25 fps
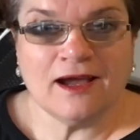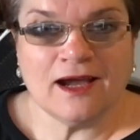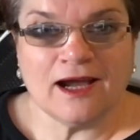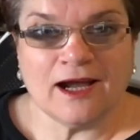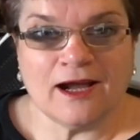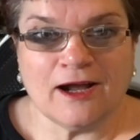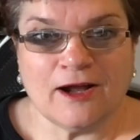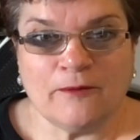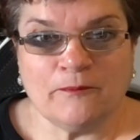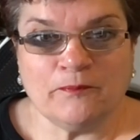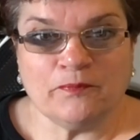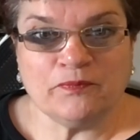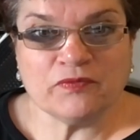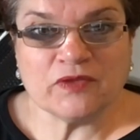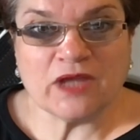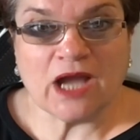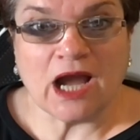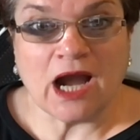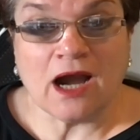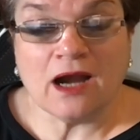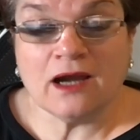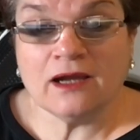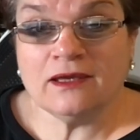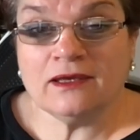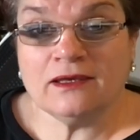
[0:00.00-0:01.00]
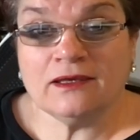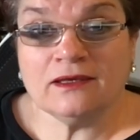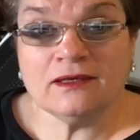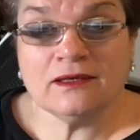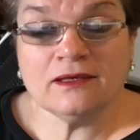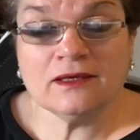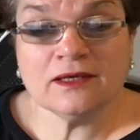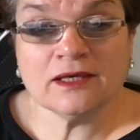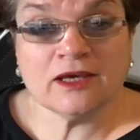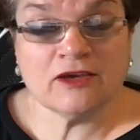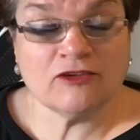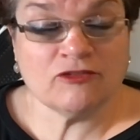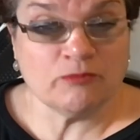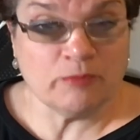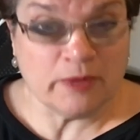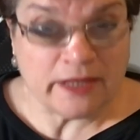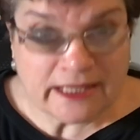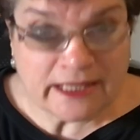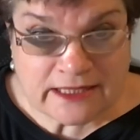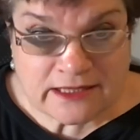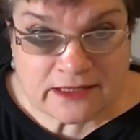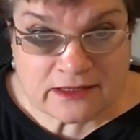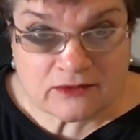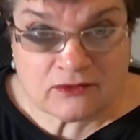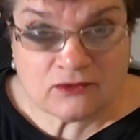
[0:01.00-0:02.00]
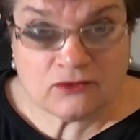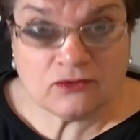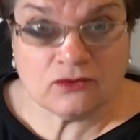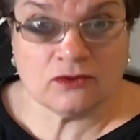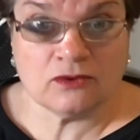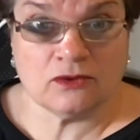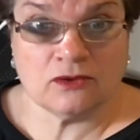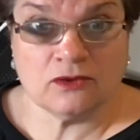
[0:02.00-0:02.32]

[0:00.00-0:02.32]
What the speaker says: I have made it